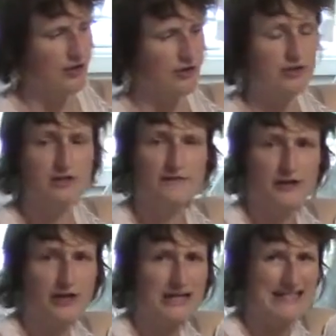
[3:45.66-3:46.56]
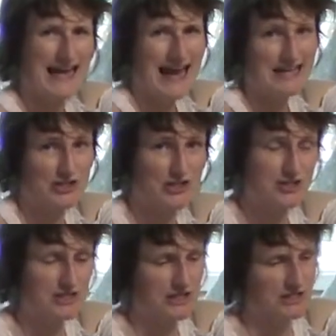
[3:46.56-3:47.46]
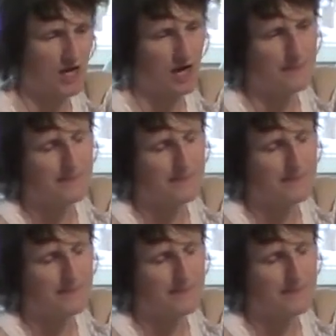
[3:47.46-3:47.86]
urine diverter attached to the top.